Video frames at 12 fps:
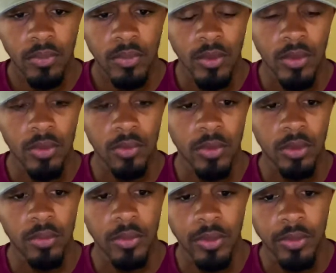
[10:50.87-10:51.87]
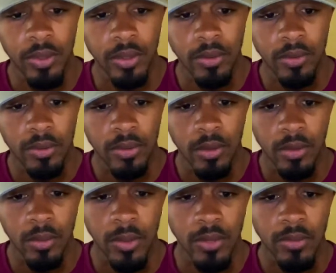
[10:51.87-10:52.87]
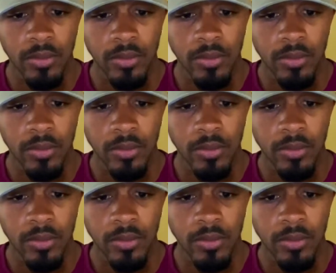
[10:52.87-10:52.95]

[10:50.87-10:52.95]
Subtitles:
Here we go. Come on.